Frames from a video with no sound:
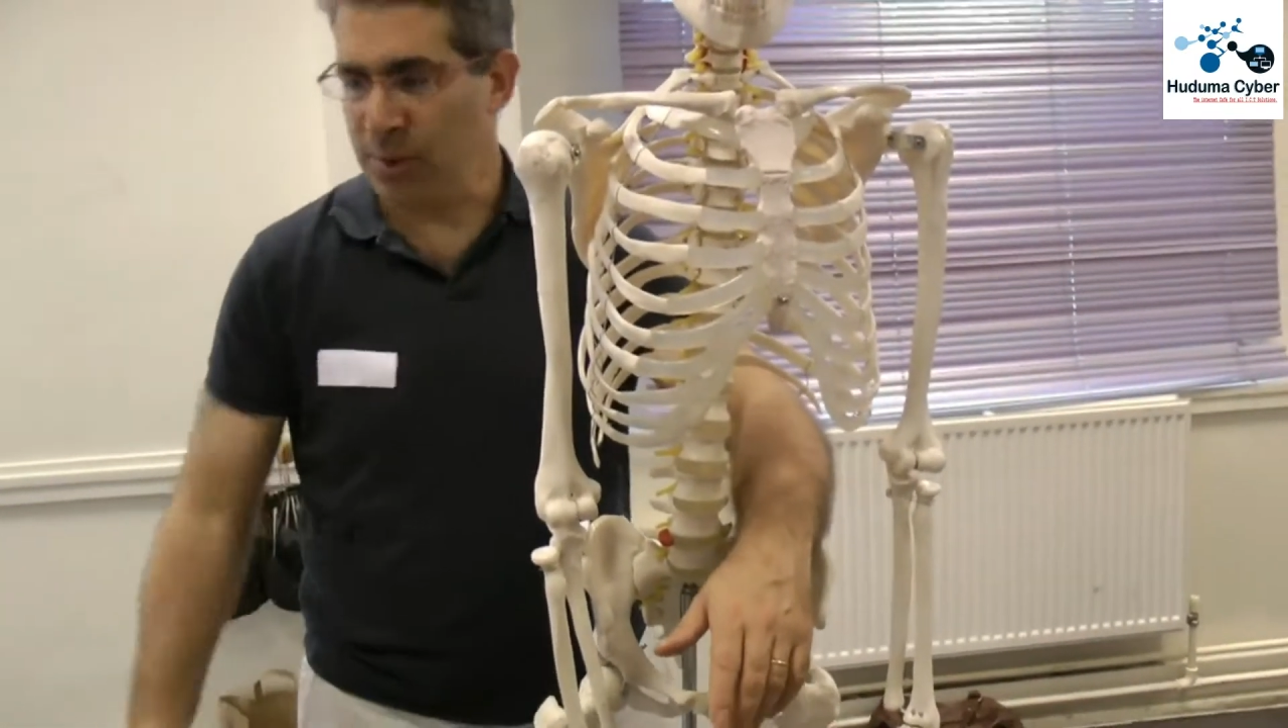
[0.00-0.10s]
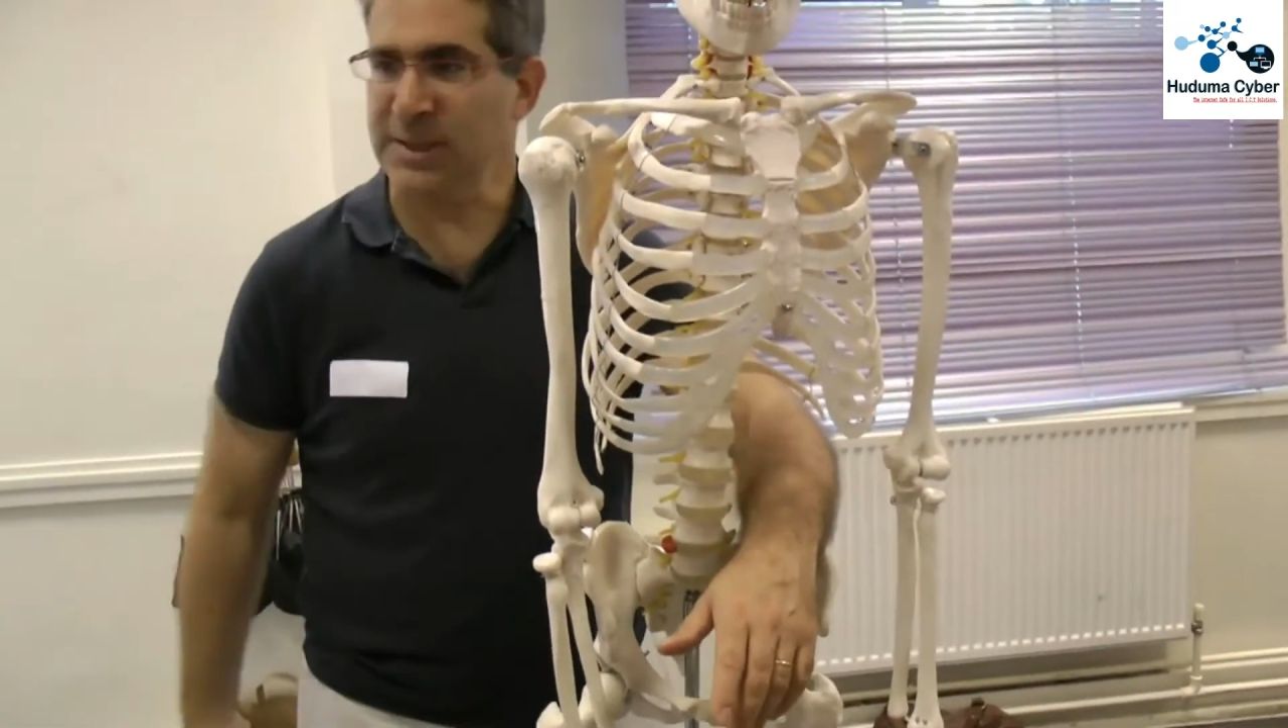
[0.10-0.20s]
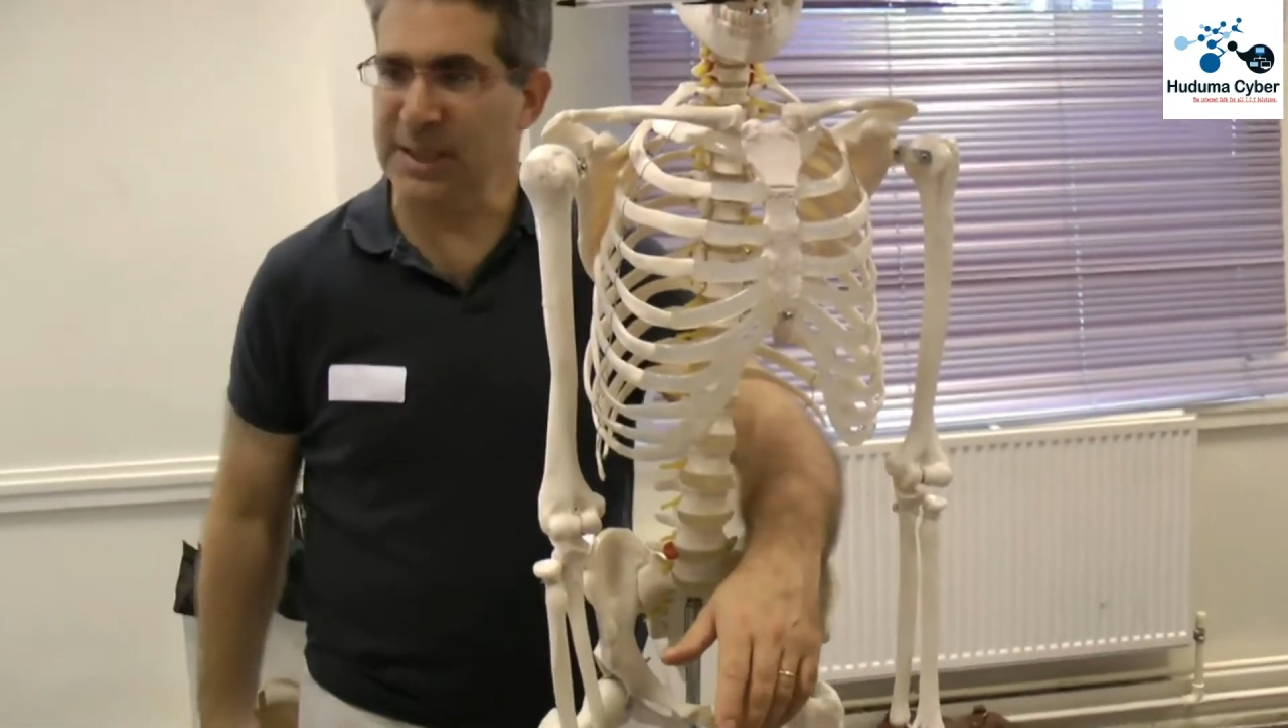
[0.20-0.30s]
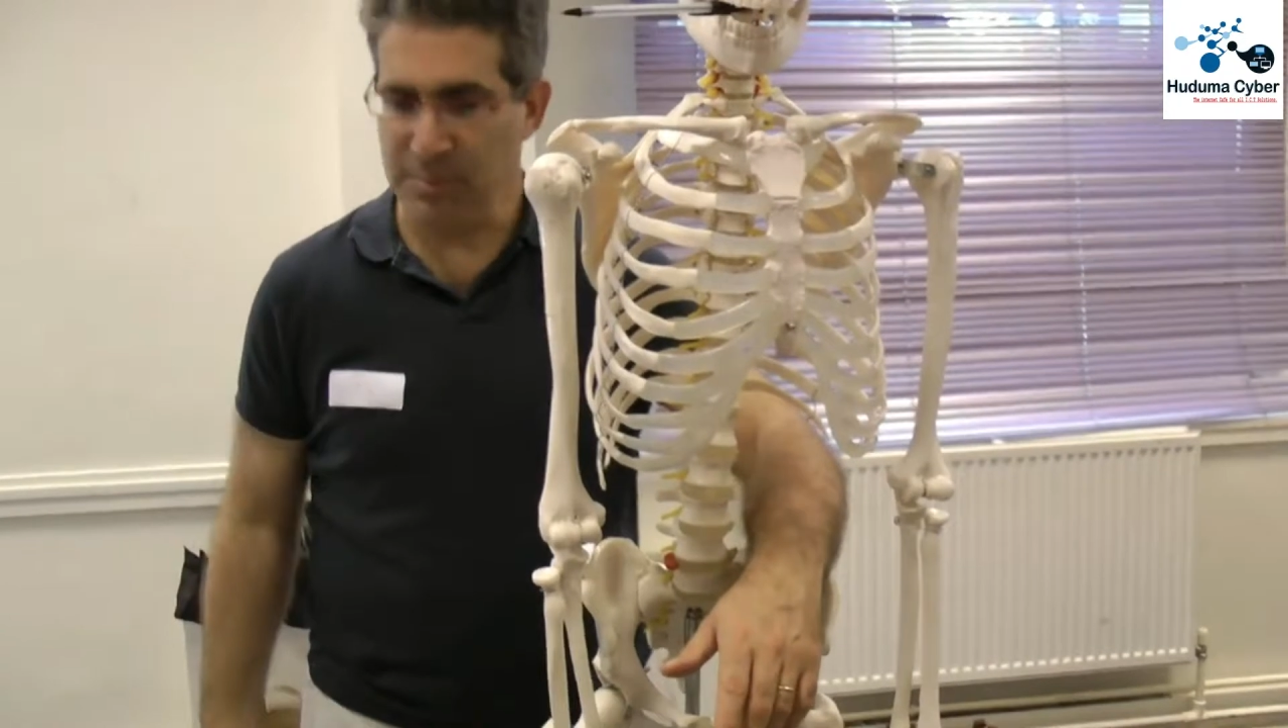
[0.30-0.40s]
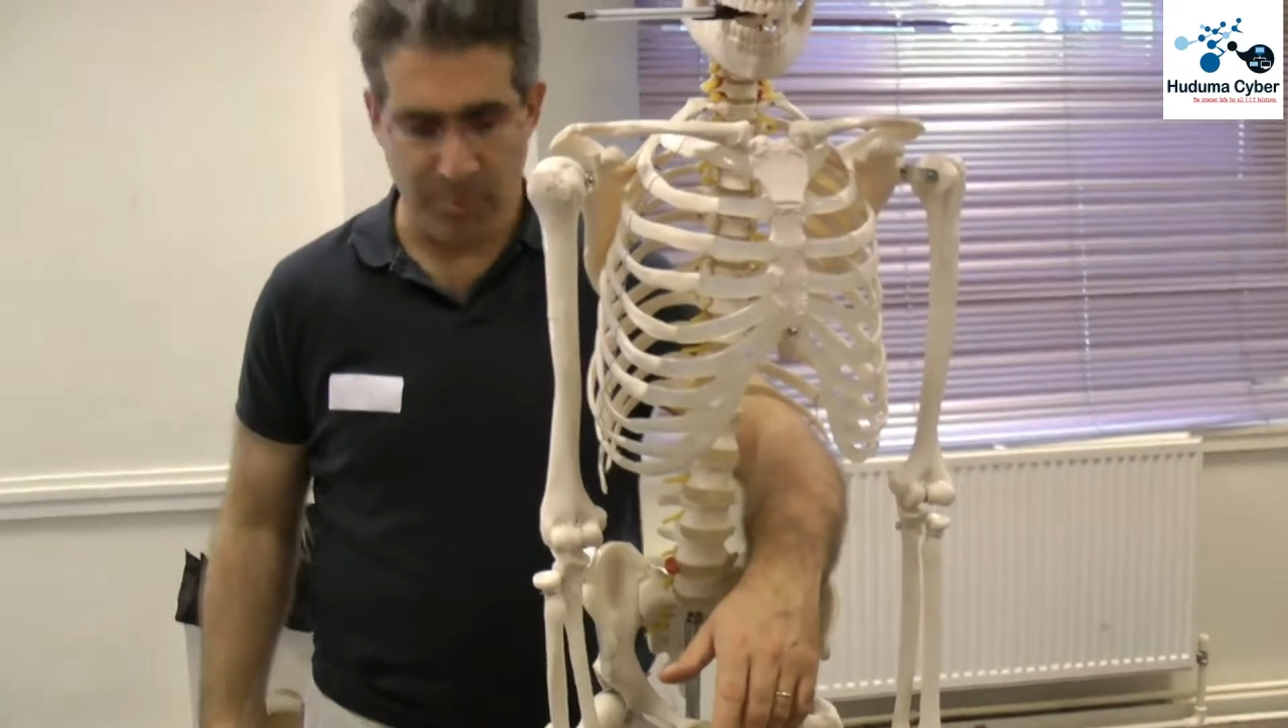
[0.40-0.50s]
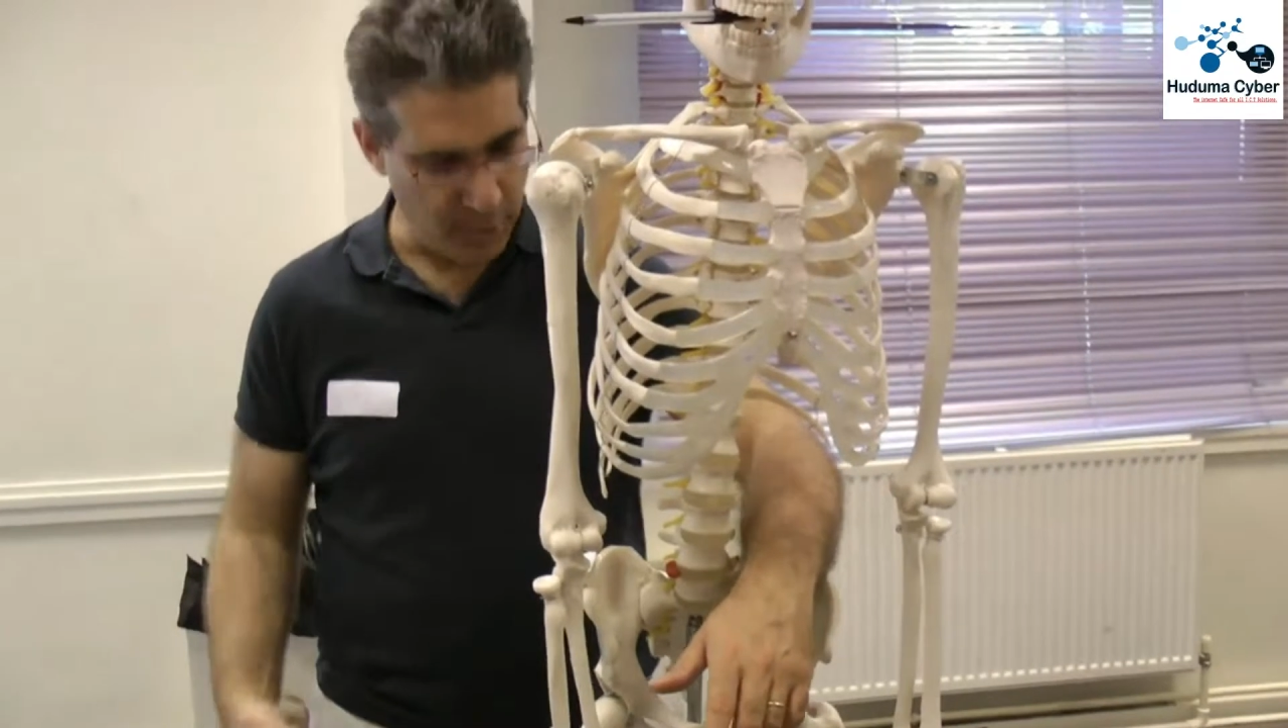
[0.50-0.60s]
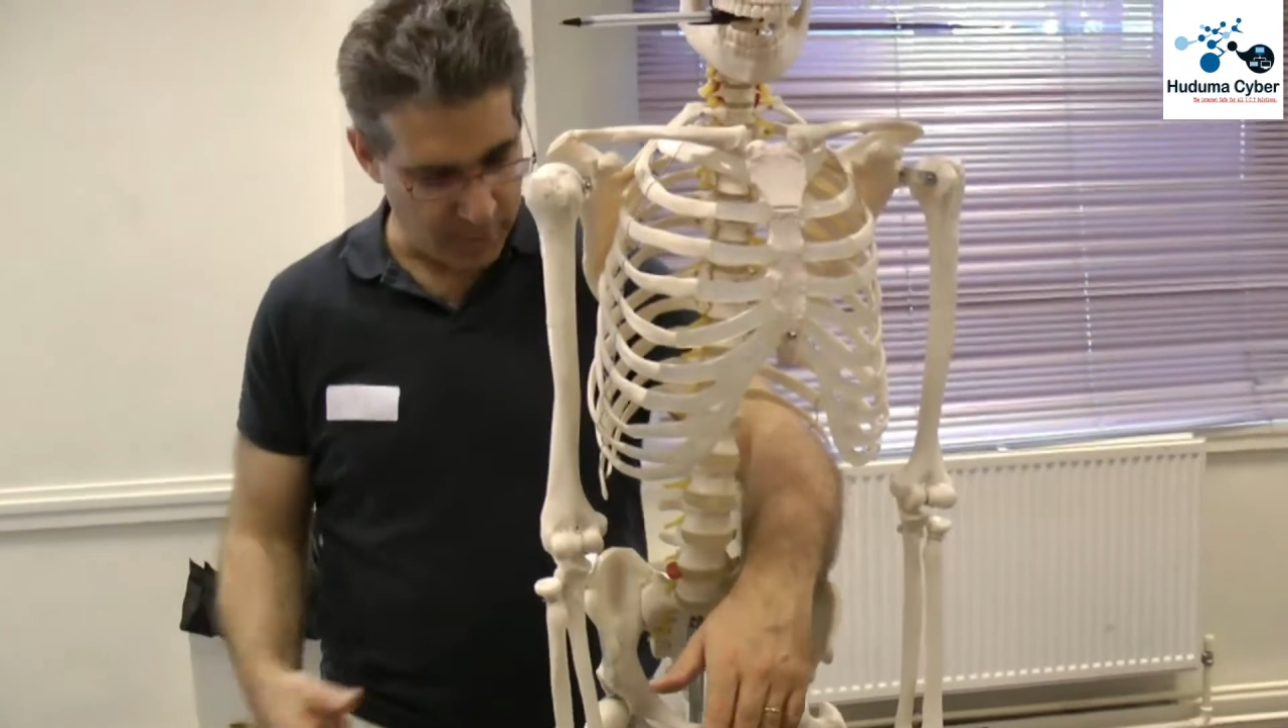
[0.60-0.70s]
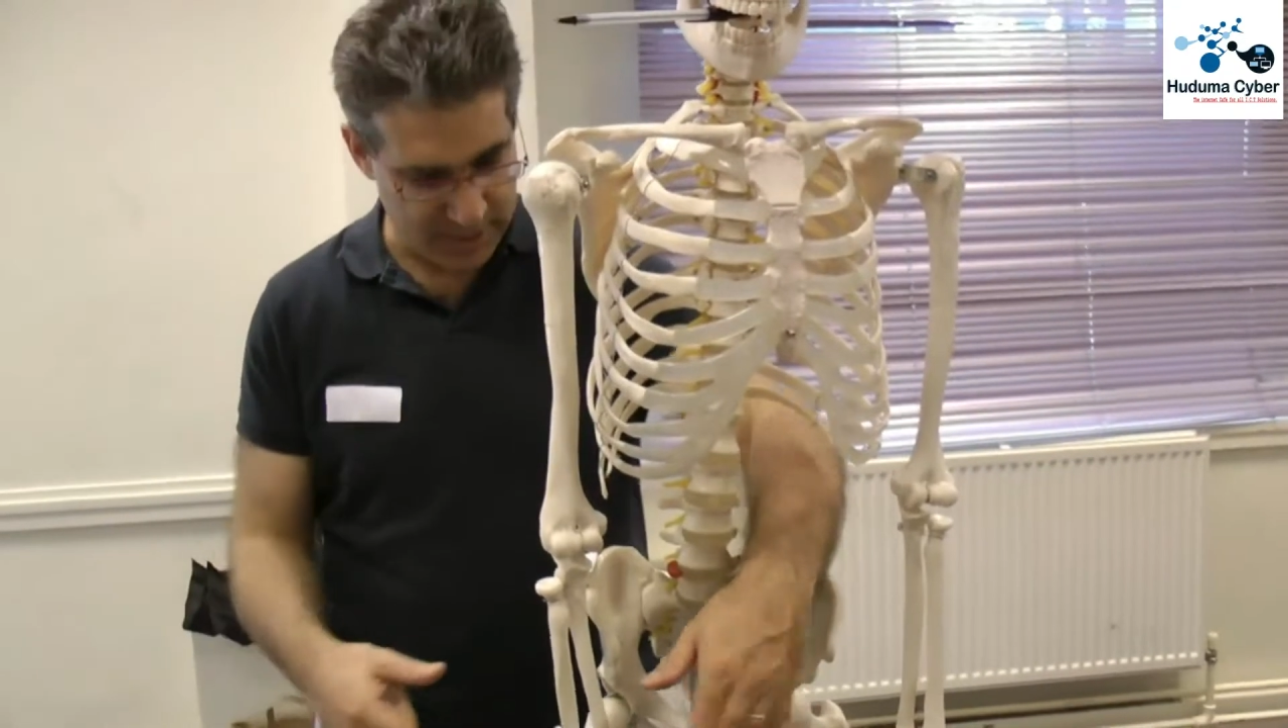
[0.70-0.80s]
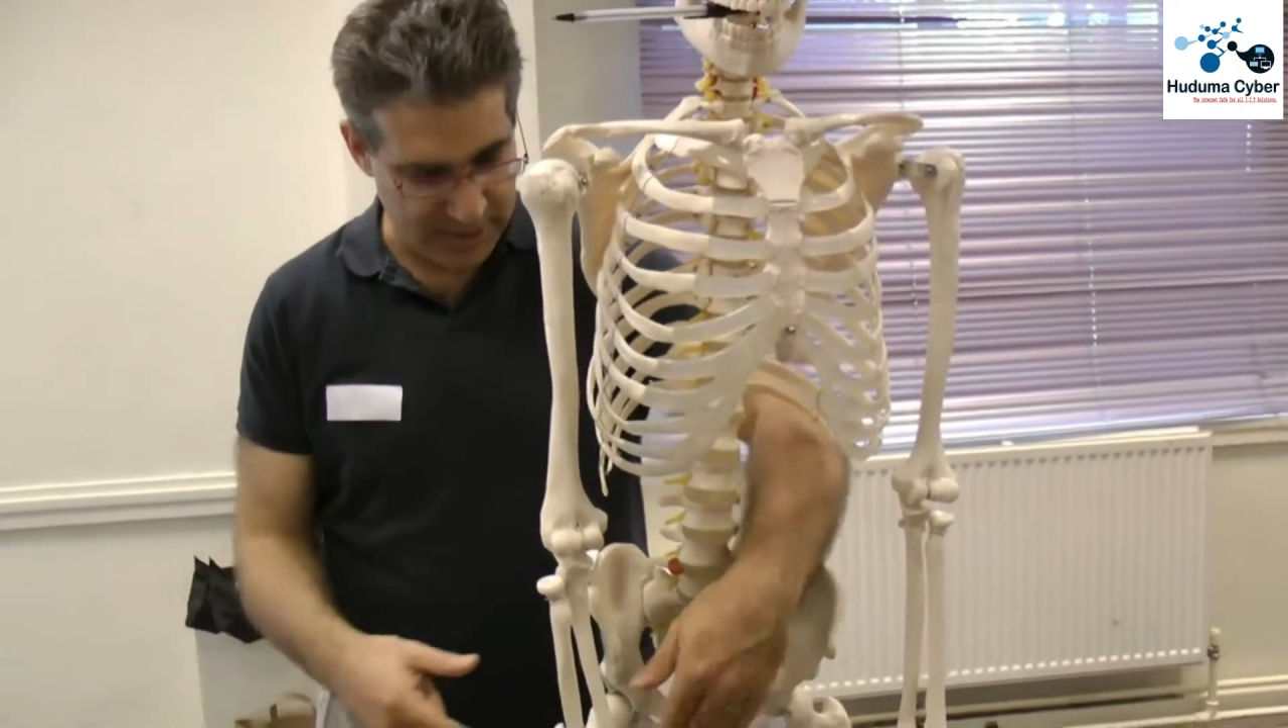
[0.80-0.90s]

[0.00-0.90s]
or sit bones,